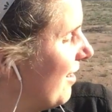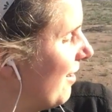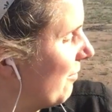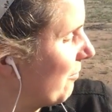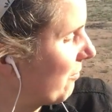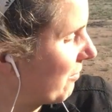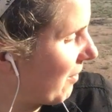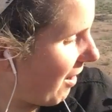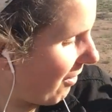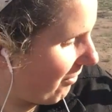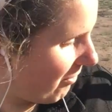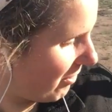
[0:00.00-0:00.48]

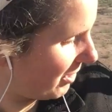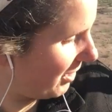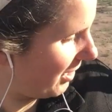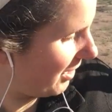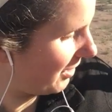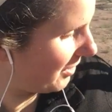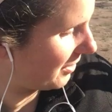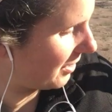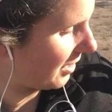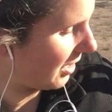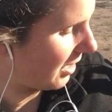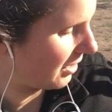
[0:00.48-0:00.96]
Wherever
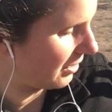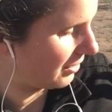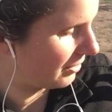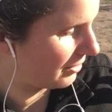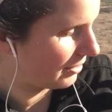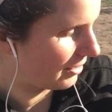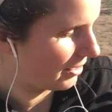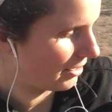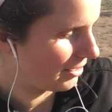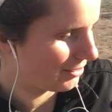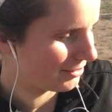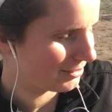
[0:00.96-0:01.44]
this
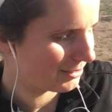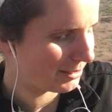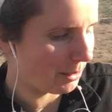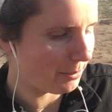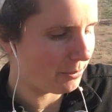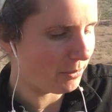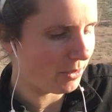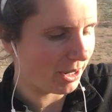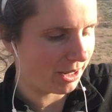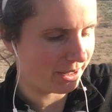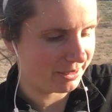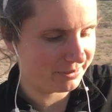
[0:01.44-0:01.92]
is,
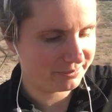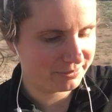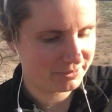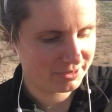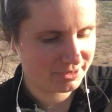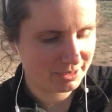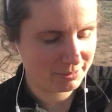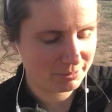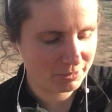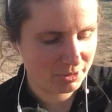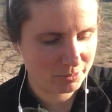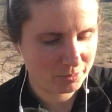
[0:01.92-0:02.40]
somewhere
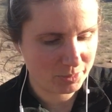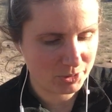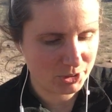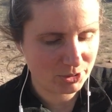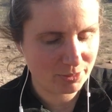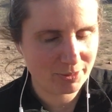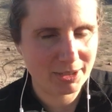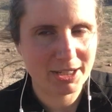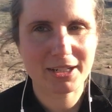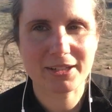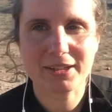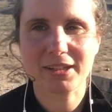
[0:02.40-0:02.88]

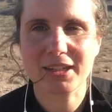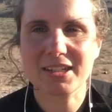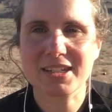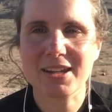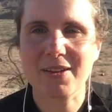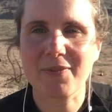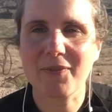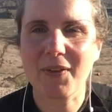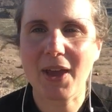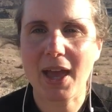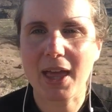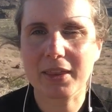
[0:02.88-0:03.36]
between the
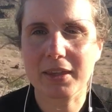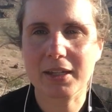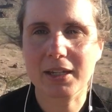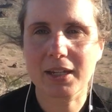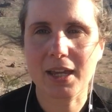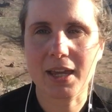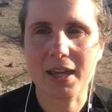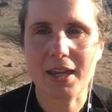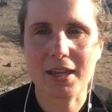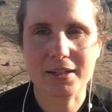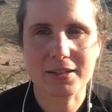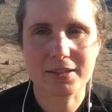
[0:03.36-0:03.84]
Death Valley
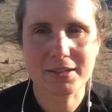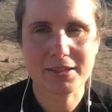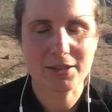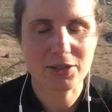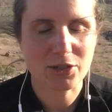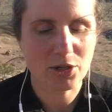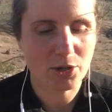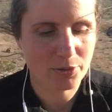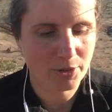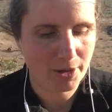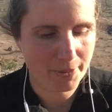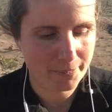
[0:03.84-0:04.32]
and
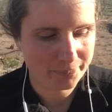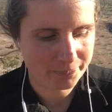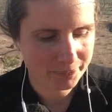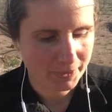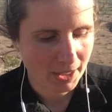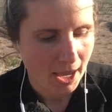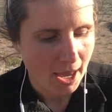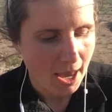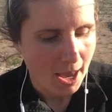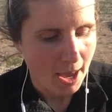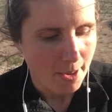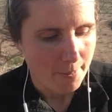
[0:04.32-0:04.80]
Sedona.
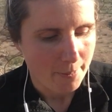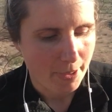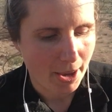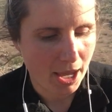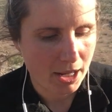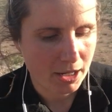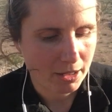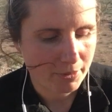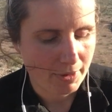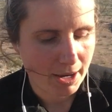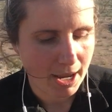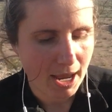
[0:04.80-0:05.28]
But
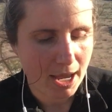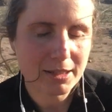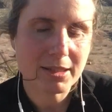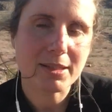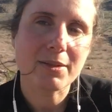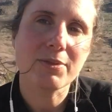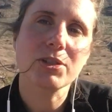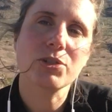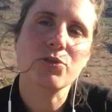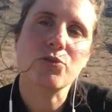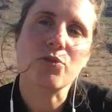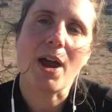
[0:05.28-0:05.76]
anyway, as
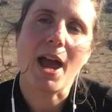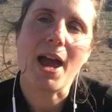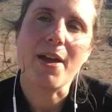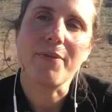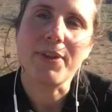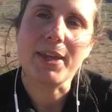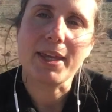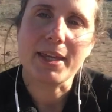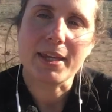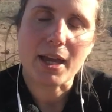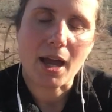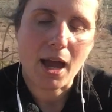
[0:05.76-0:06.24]
I was
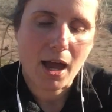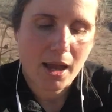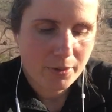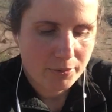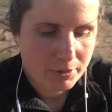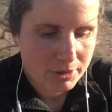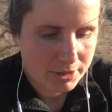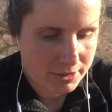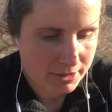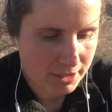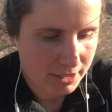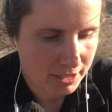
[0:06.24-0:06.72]
driving, I
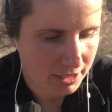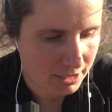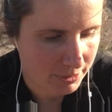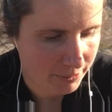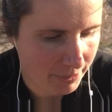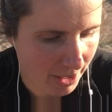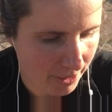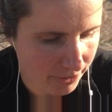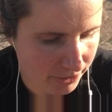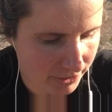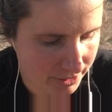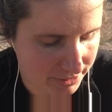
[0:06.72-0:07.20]
was thinking
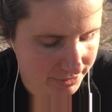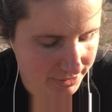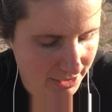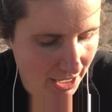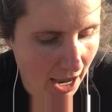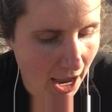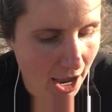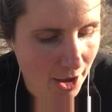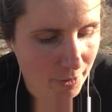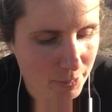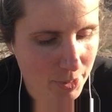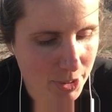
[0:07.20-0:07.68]
about this.
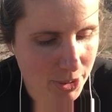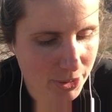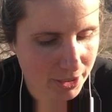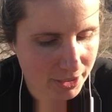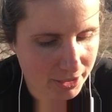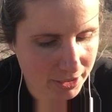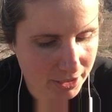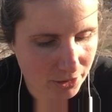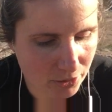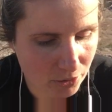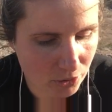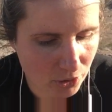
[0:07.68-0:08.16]
I have been
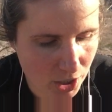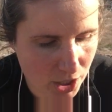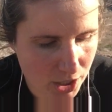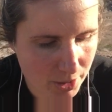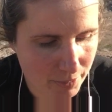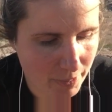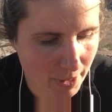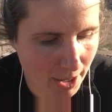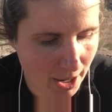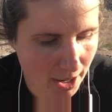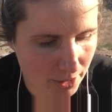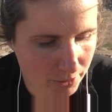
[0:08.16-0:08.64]
thinking a lot
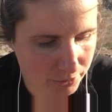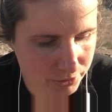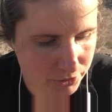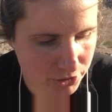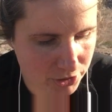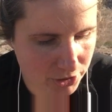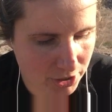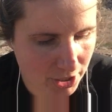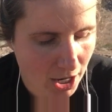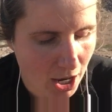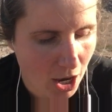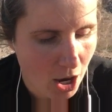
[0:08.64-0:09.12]

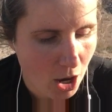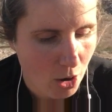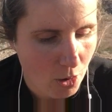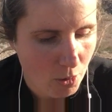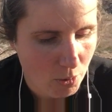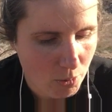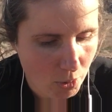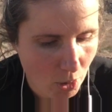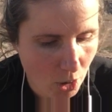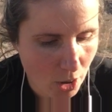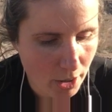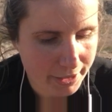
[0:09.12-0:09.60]
about
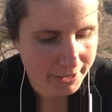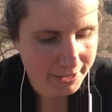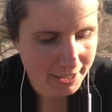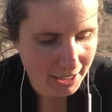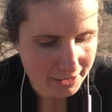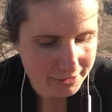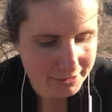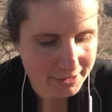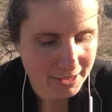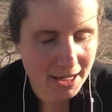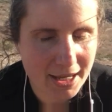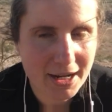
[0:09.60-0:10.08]
what
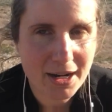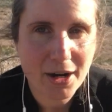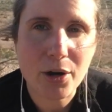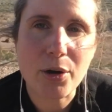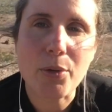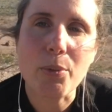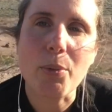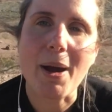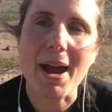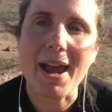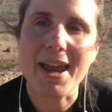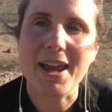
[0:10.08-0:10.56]
gets in
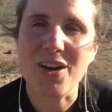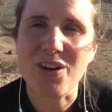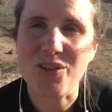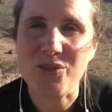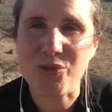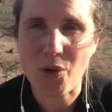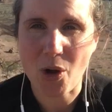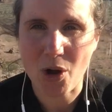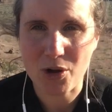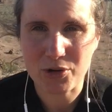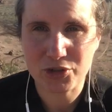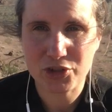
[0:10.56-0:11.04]
our way
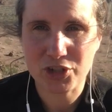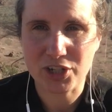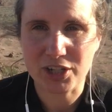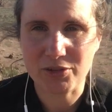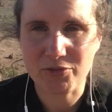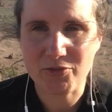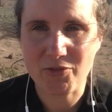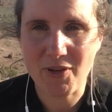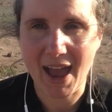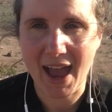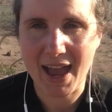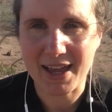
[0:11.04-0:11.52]
of
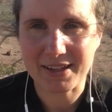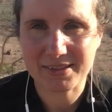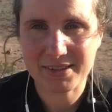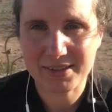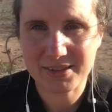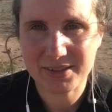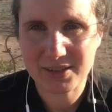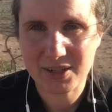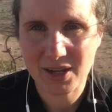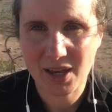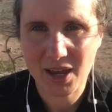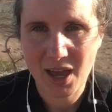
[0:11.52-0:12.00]
launching
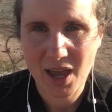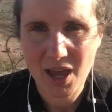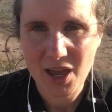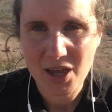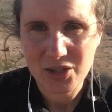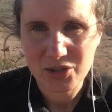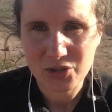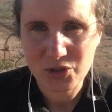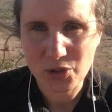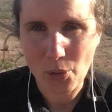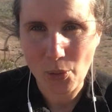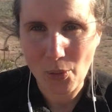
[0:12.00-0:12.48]
fast.
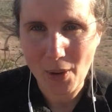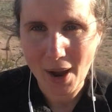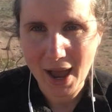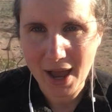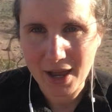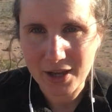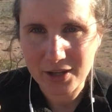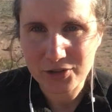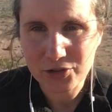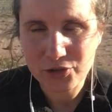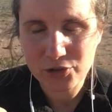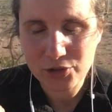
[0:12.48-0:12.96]
So
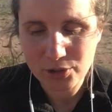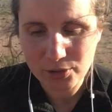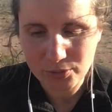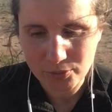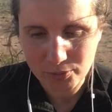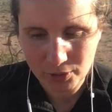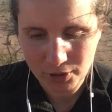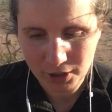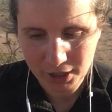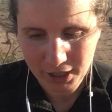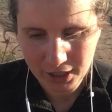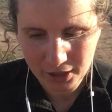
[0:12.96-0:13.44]
as you're
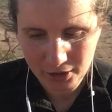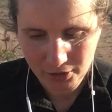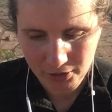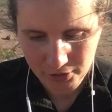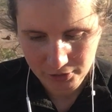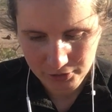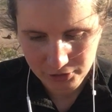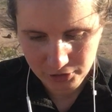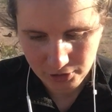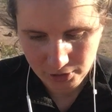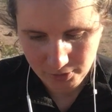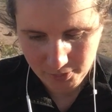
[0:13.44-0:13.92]
working
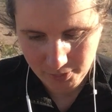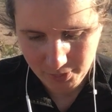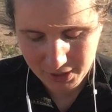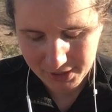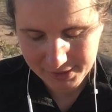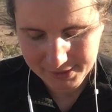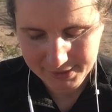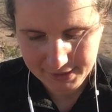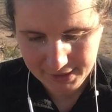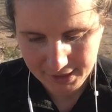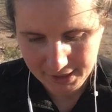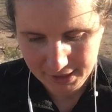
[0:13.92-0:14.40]
on your
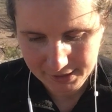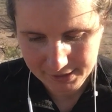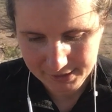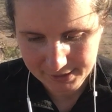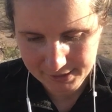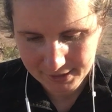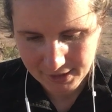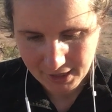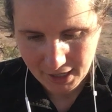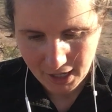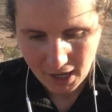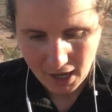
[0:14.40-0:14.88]

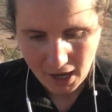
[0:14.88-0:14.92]
business,